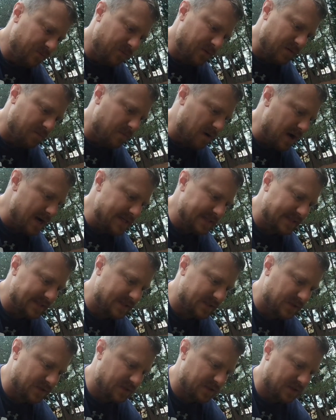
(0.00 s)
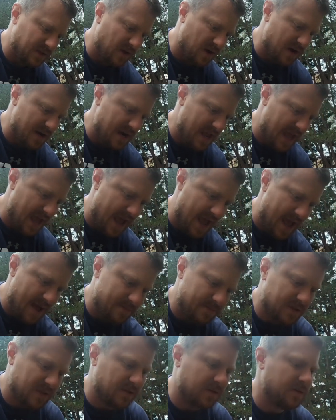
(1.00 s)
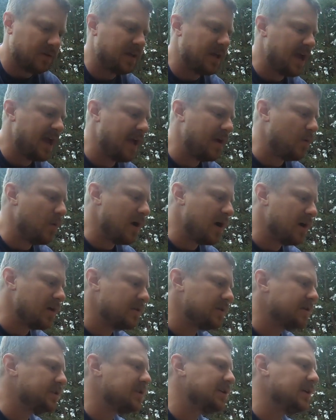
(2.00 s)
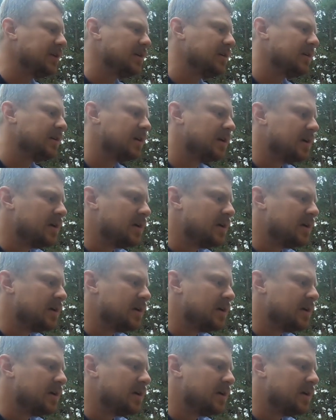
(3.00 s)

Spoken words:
the moss has just gone absolutely haywire this year,